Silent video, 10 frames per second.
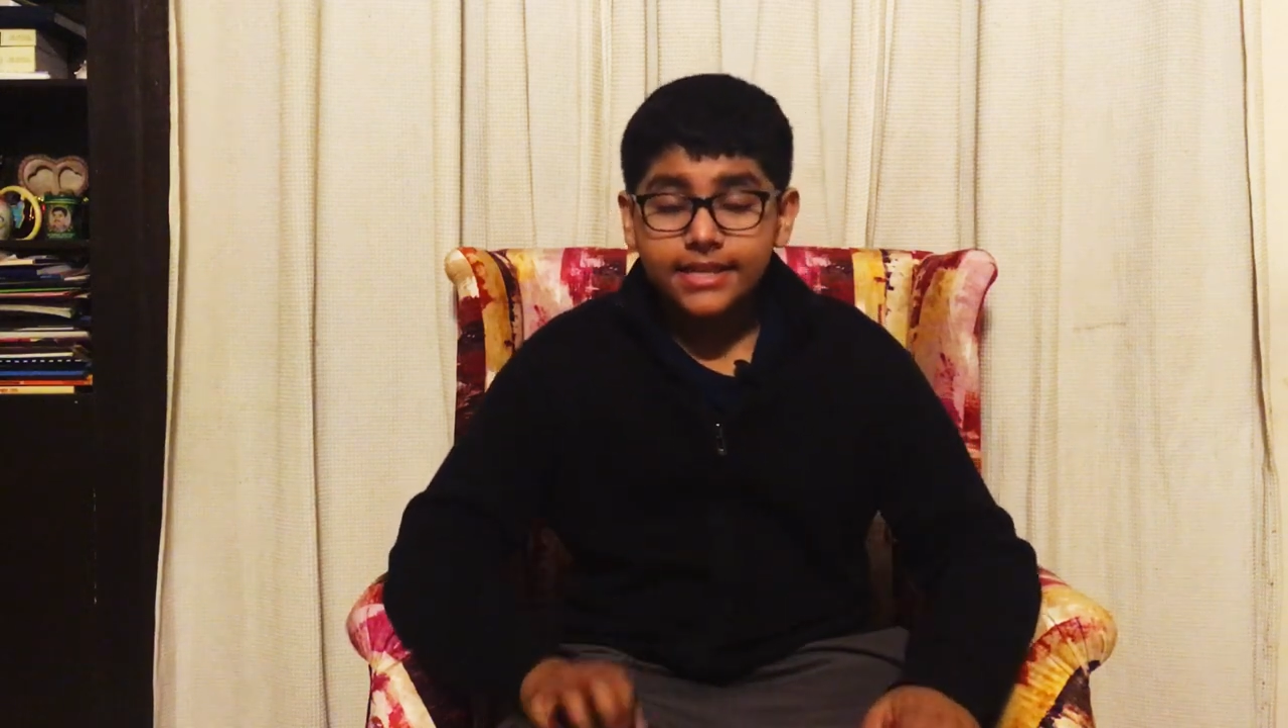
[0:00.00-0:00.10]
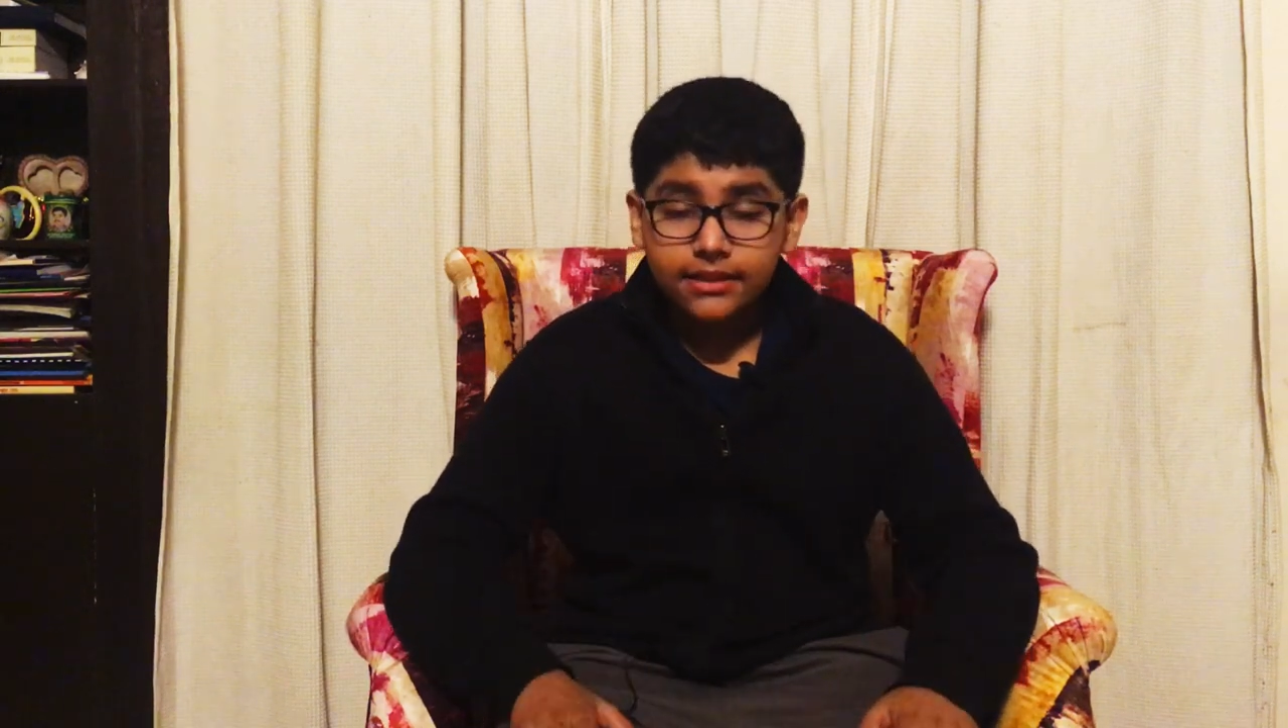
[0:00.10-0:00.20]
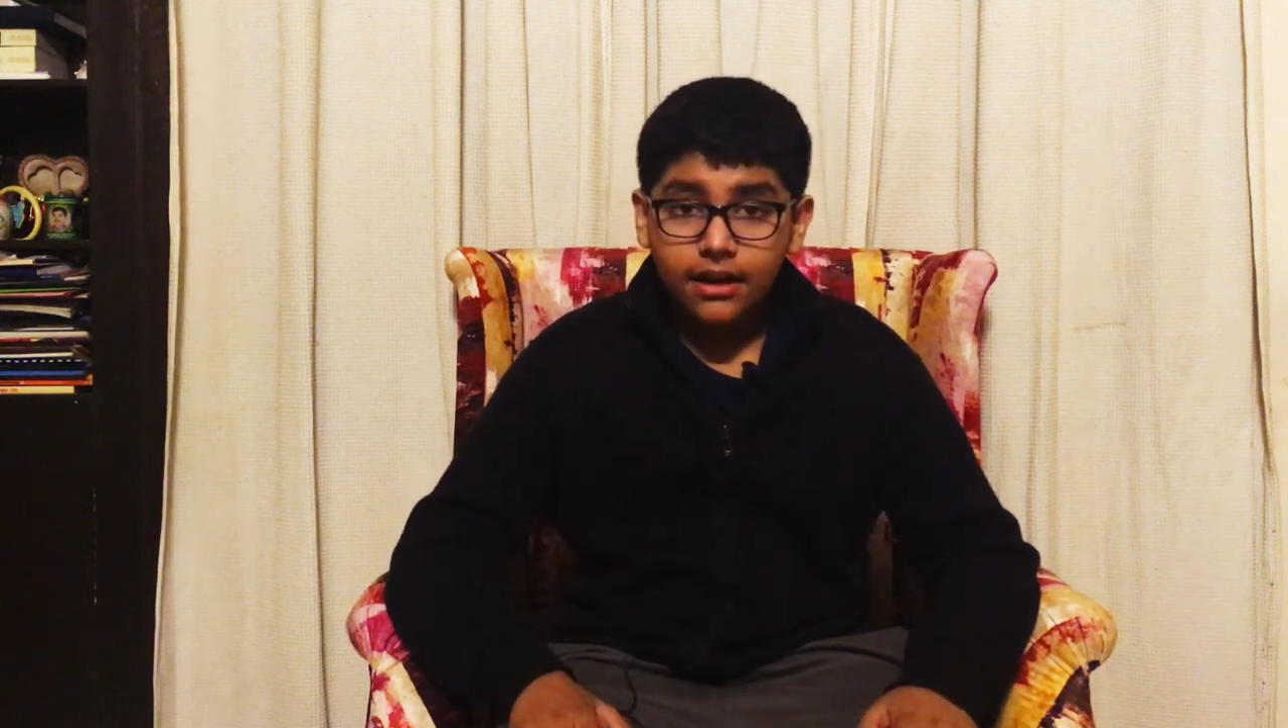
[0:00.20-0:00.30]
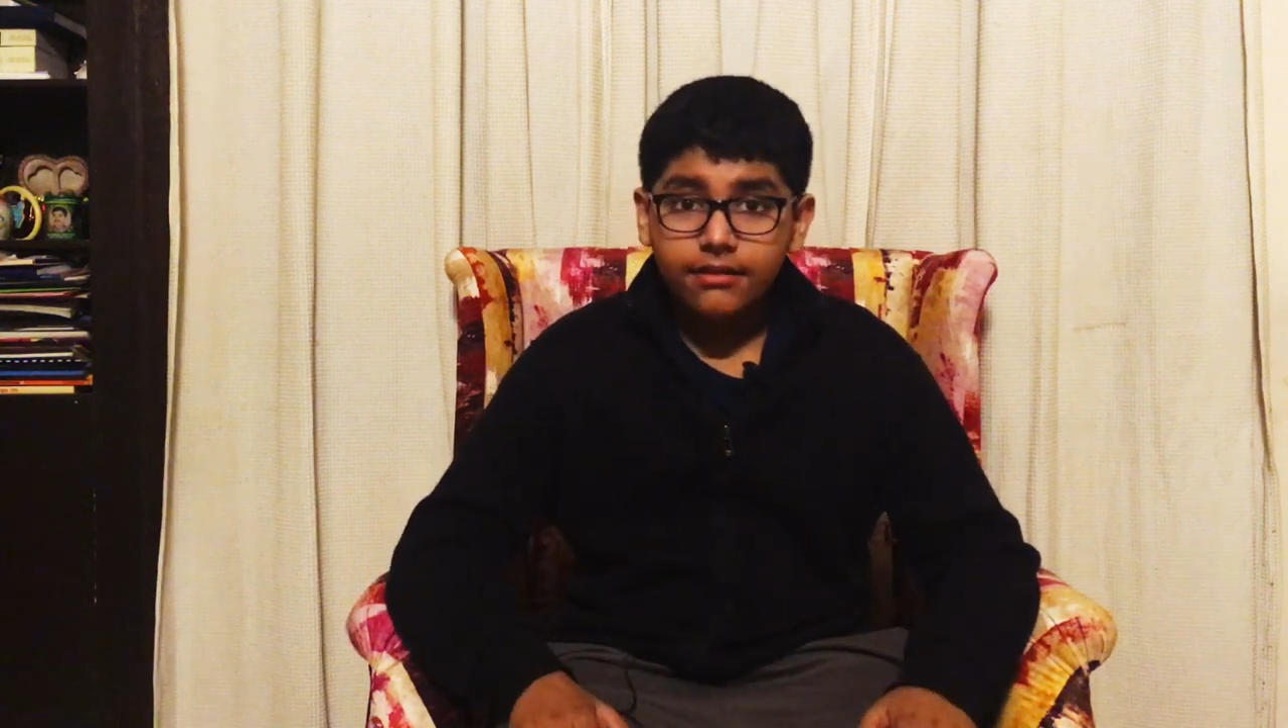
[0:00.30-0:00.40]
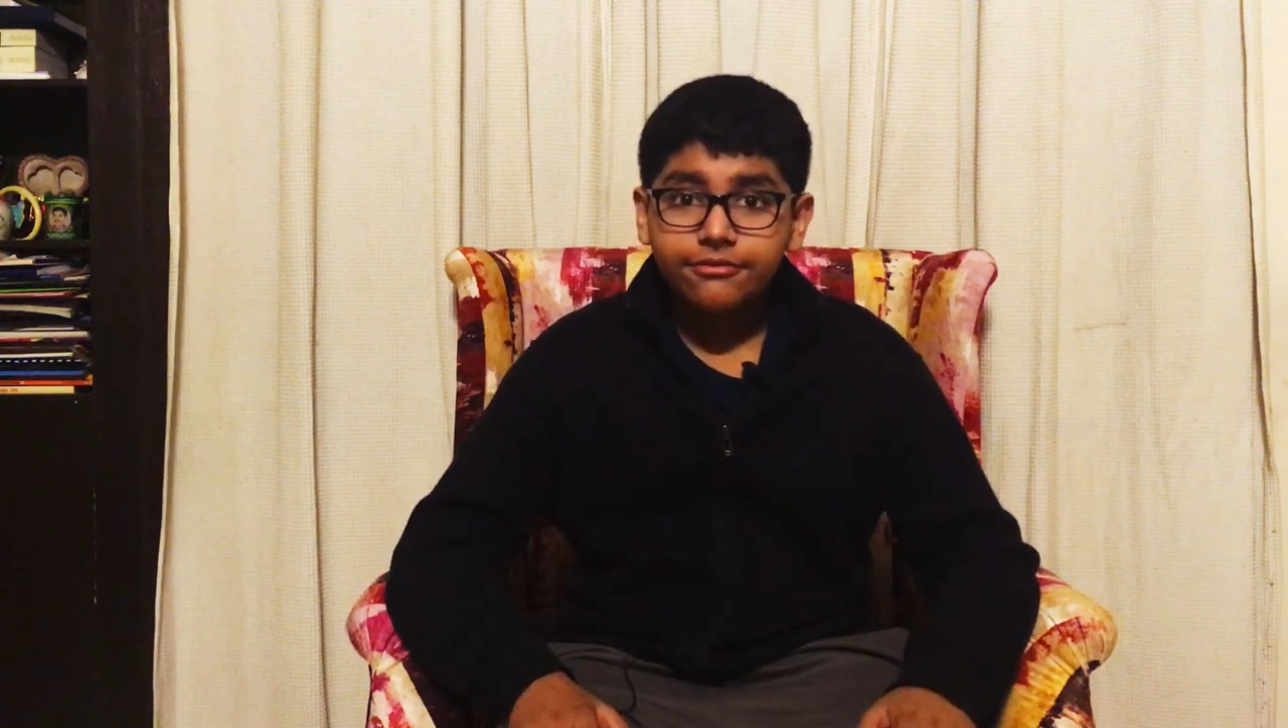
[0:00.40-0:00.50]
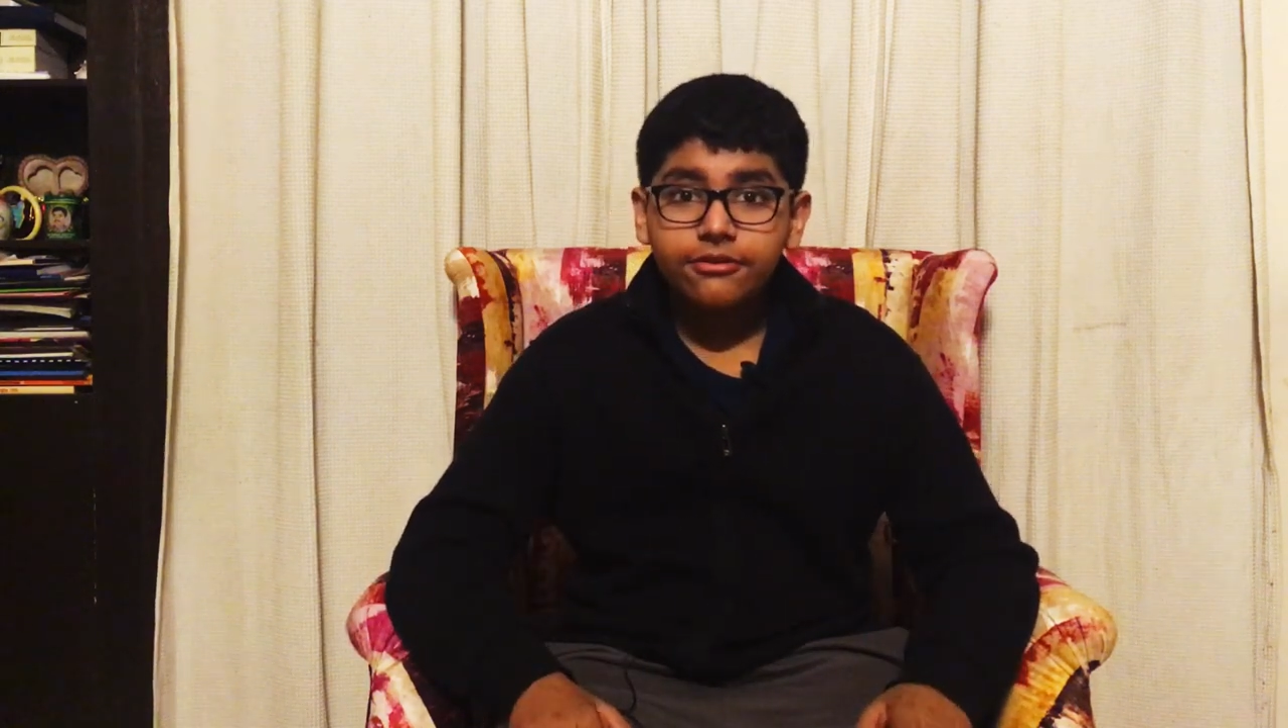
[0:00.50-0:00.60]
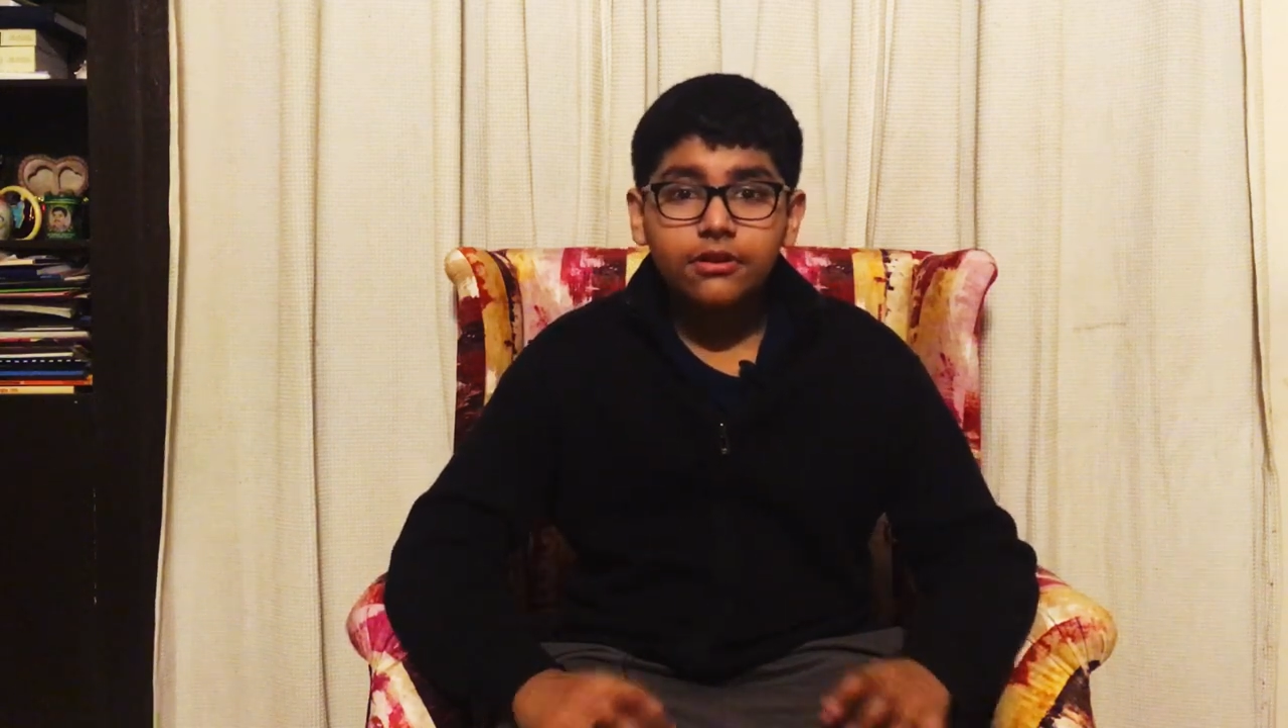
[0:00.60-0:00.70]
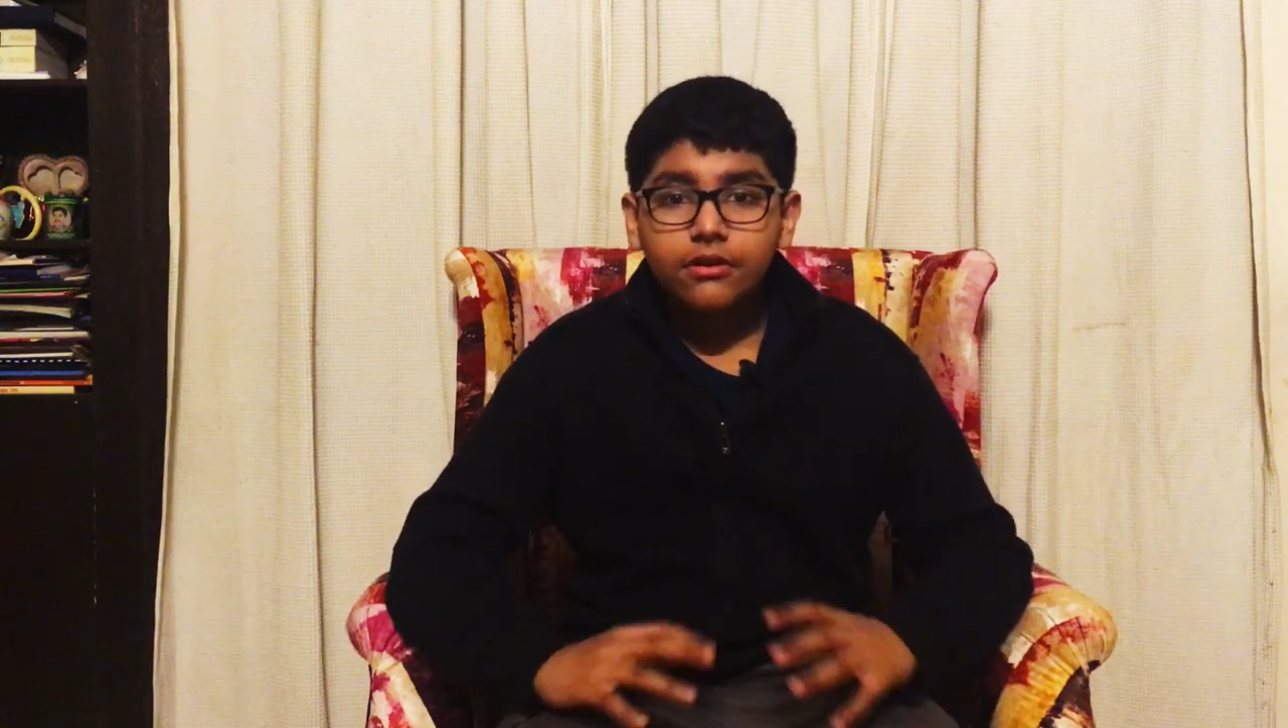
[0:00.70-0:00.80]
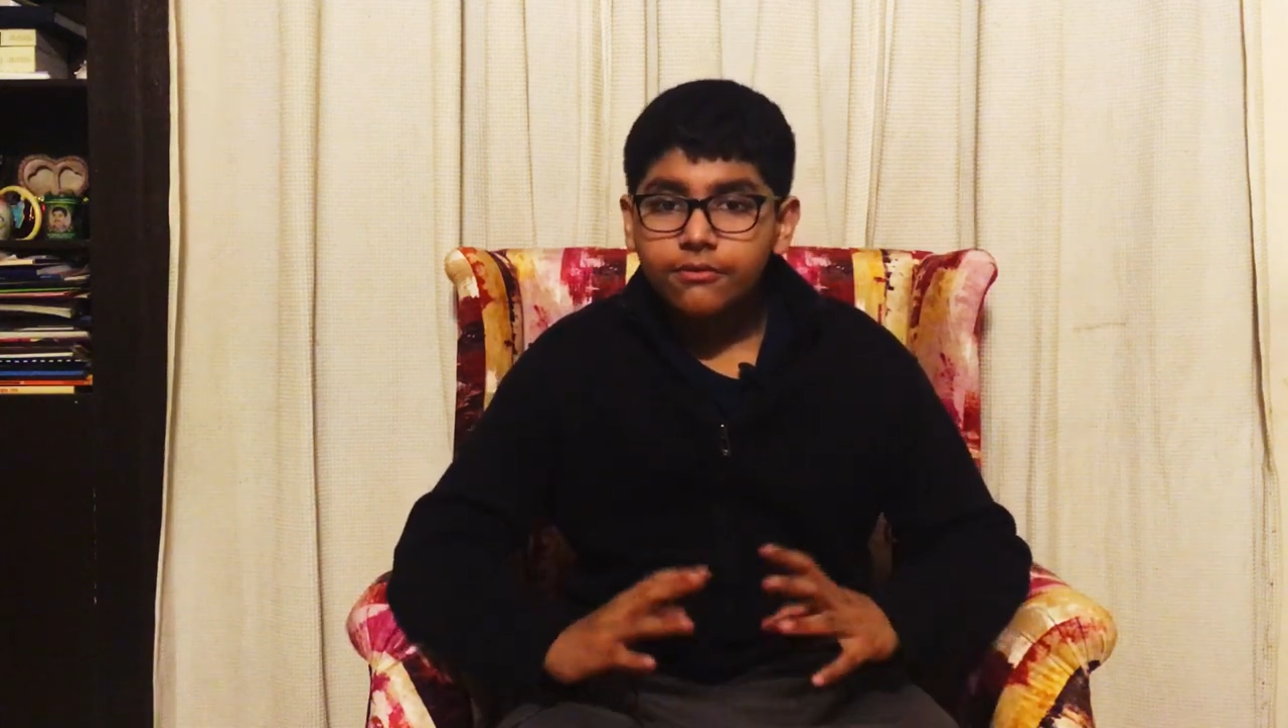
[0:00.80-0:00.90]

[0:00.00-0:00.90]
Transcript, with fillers: enough